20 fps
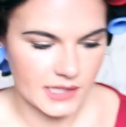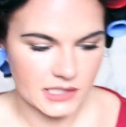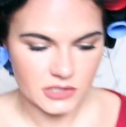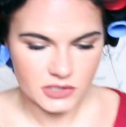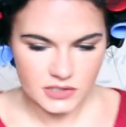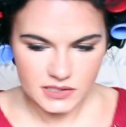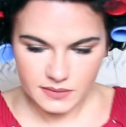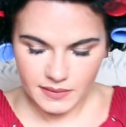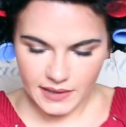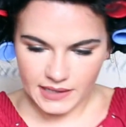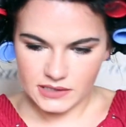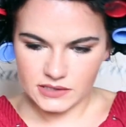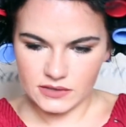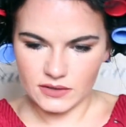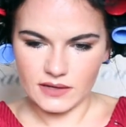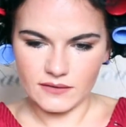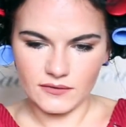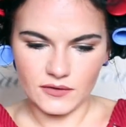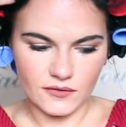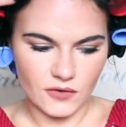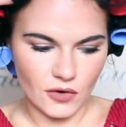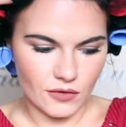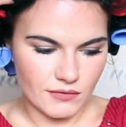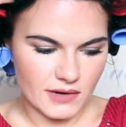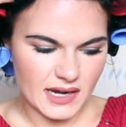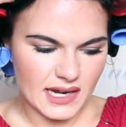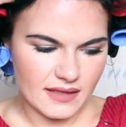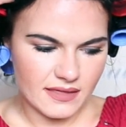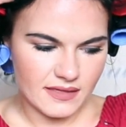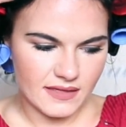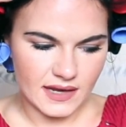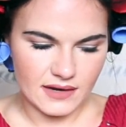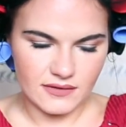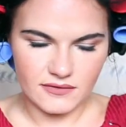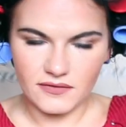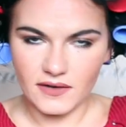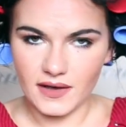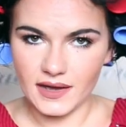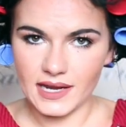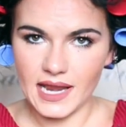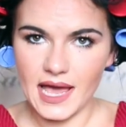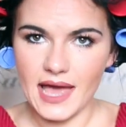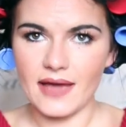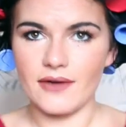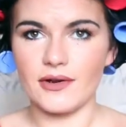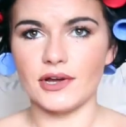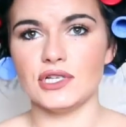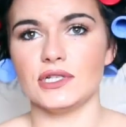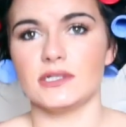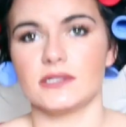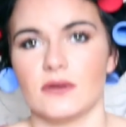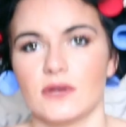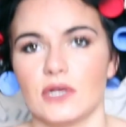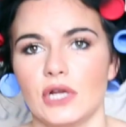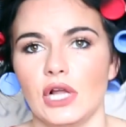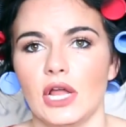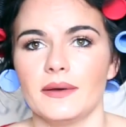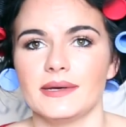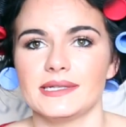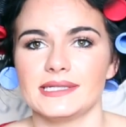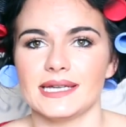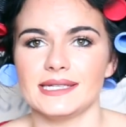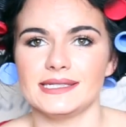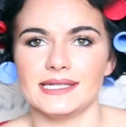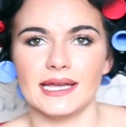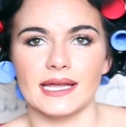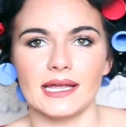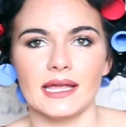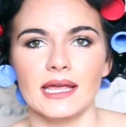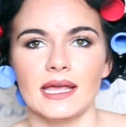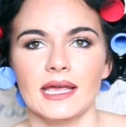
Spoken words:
It just depends on if you've got really thin, fine hair, I'd use it on the lower setting.